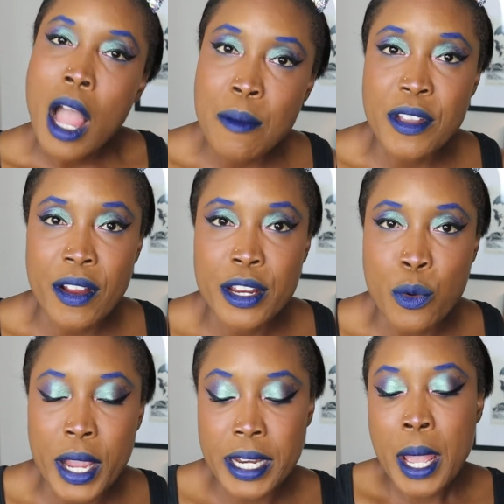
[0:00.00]
I'm very
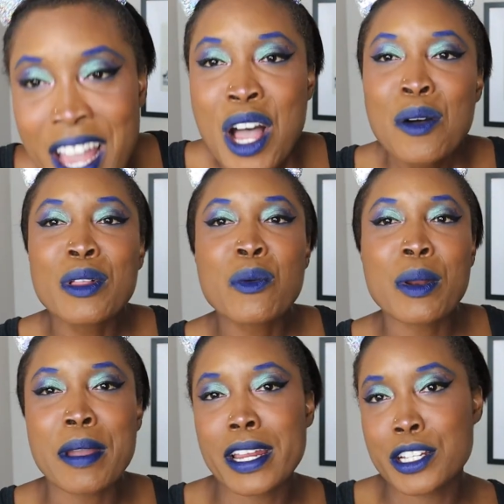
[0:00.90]
annoyed. Like,
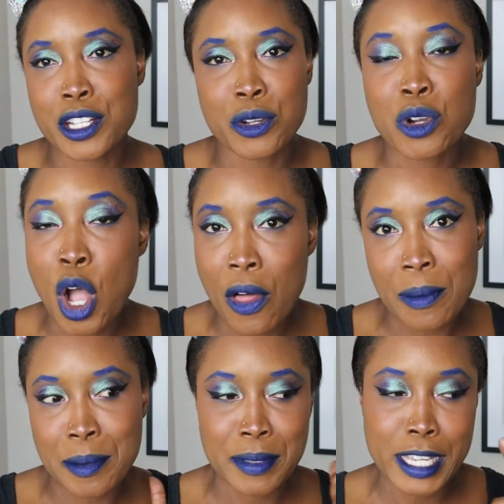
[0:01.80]
what am I gonna do? Call
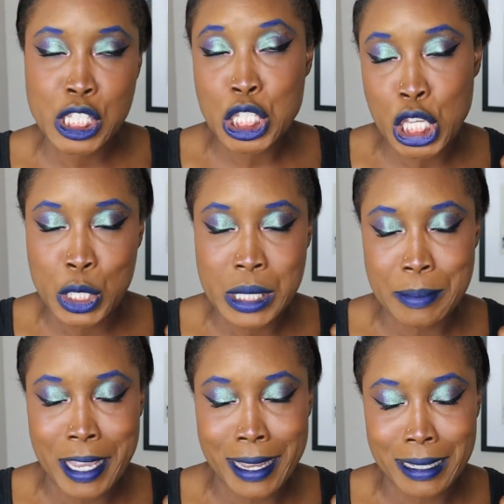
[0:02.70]
them and be like,
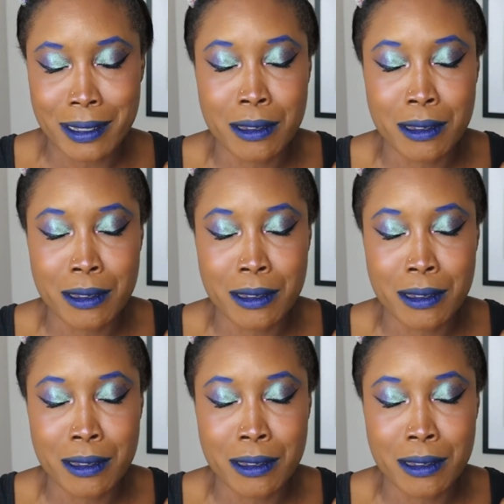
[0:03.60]
excuse me,